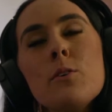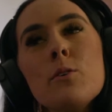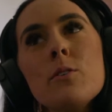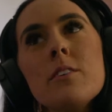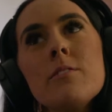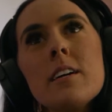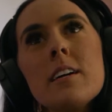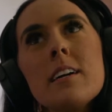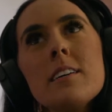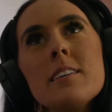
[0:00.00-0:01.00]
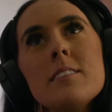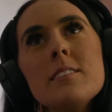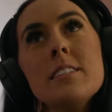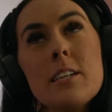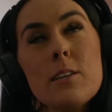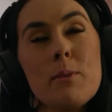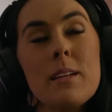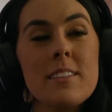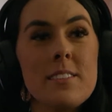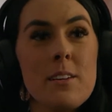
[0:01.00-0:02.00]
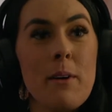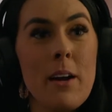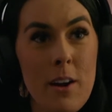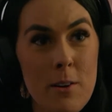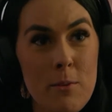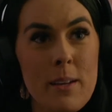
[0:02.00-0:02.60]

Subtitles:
hold a very dear place in my heart,